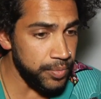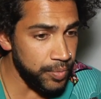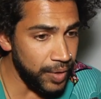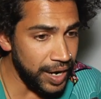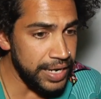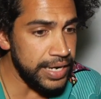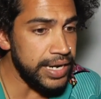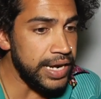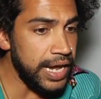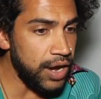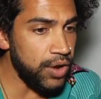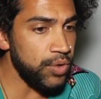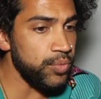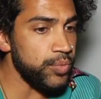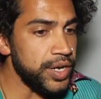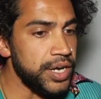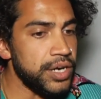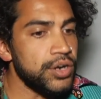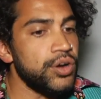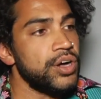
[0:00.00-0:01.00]
right now
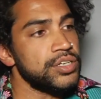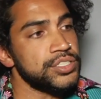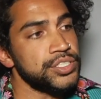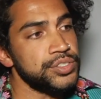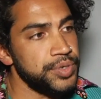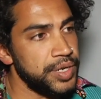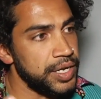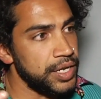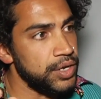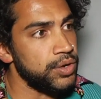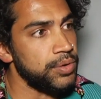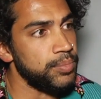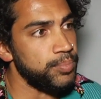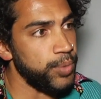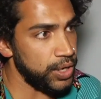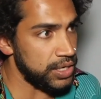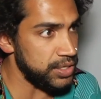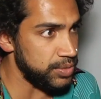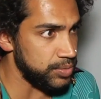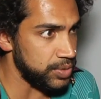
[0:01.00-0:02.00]
we are concentrating on
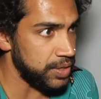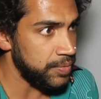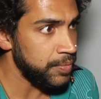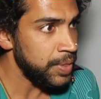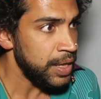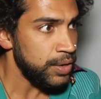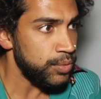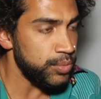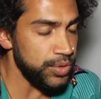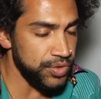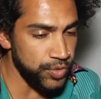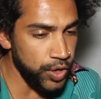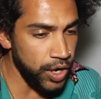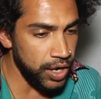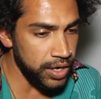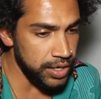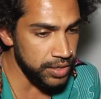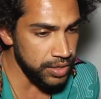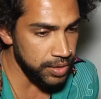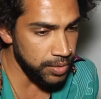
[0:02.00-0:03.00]
Bollywood. We've
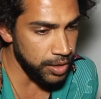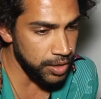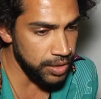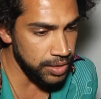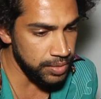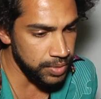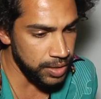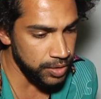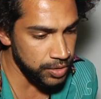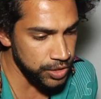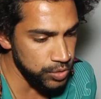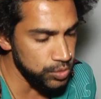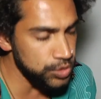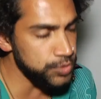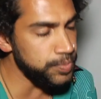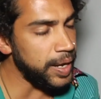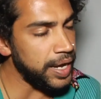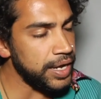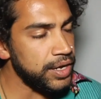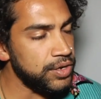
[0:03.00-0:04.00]
got a
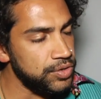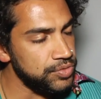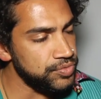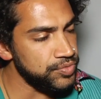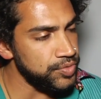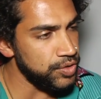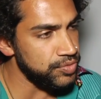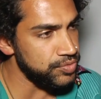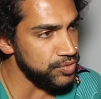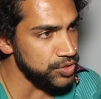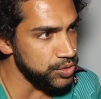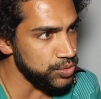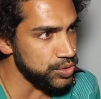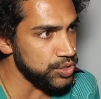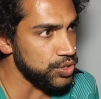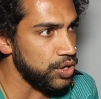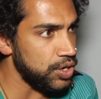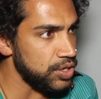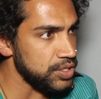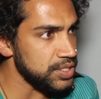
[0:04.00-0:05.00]
huge bank of new
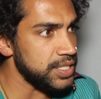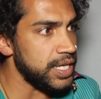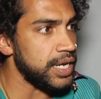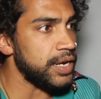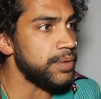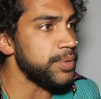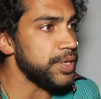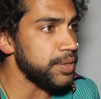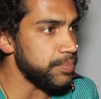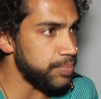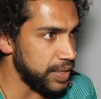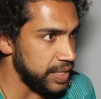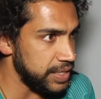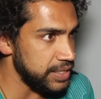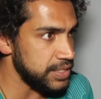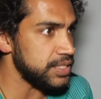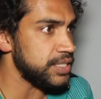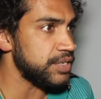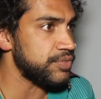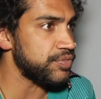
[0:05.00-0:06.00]
songs that are being
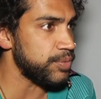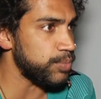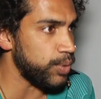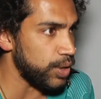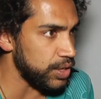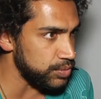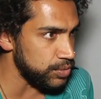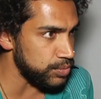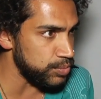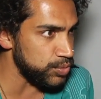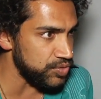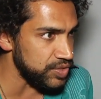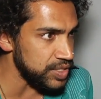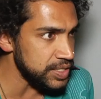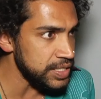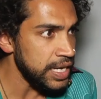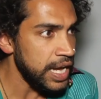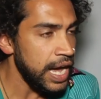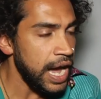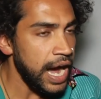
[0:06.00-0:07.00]
placed in different Bollywood
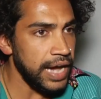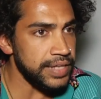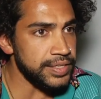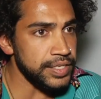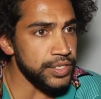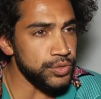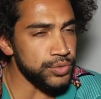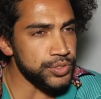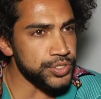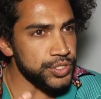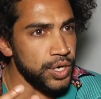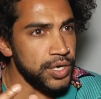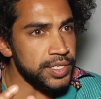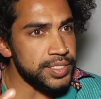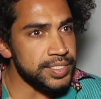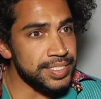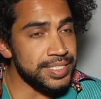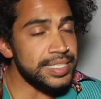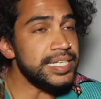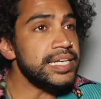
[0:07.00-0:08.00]
movies. I think you'll
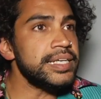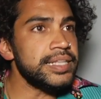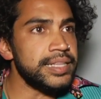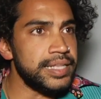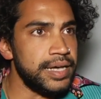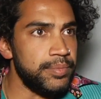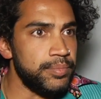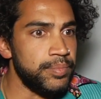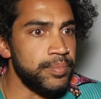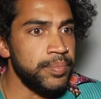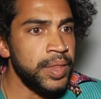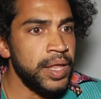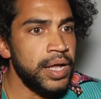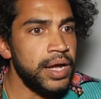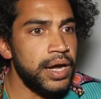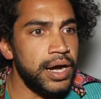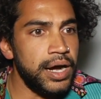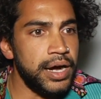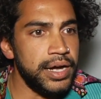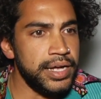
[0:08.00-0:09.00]
start seeing them
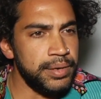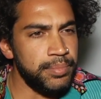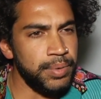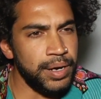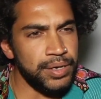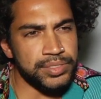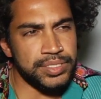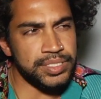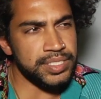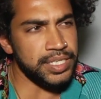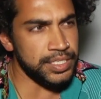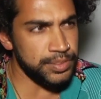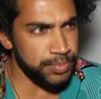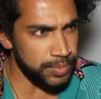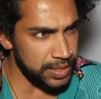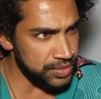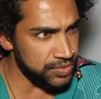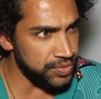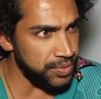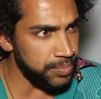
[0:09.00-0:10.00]
in about 6 months